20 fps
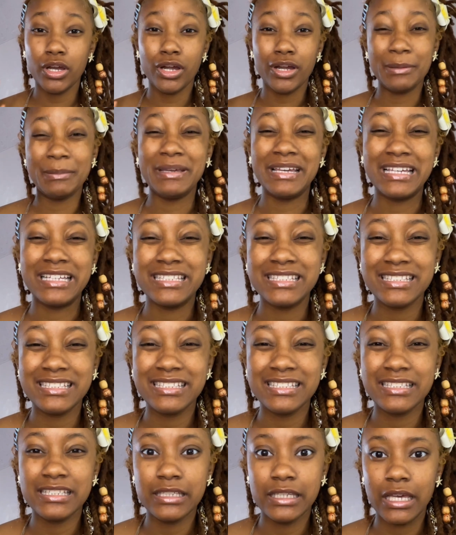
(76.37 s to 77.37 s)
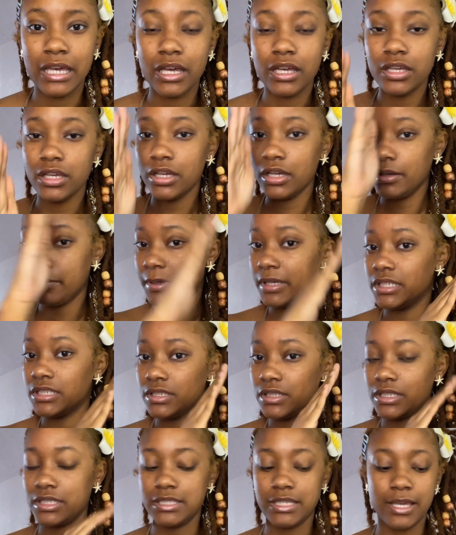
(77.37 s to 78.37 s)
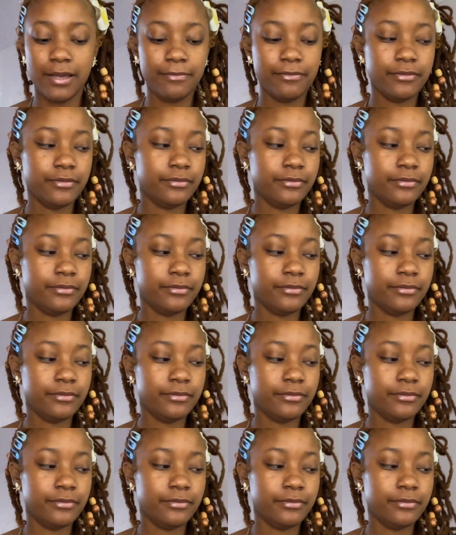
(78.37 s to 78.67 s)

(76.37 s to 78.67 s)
Erase. Yeah, erase this half.